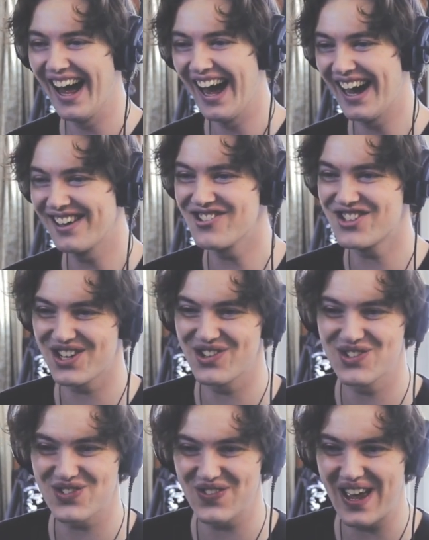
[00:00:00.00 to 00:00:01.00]
I have
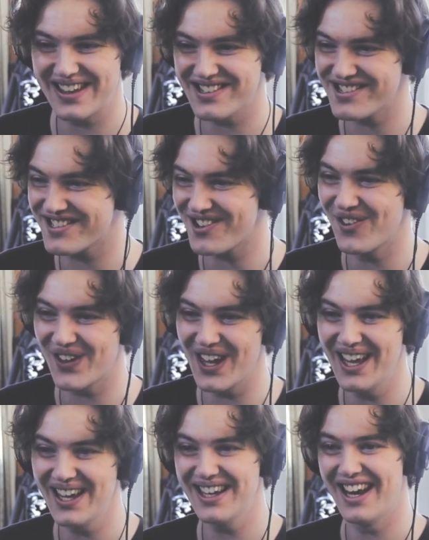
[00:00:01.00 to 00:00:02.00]
chills, man, this is so
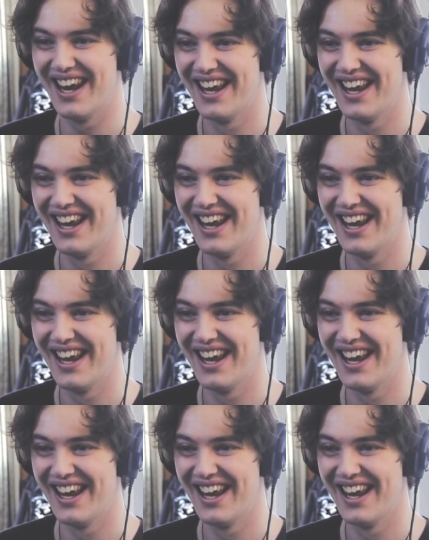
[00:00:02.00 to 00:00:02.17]
good!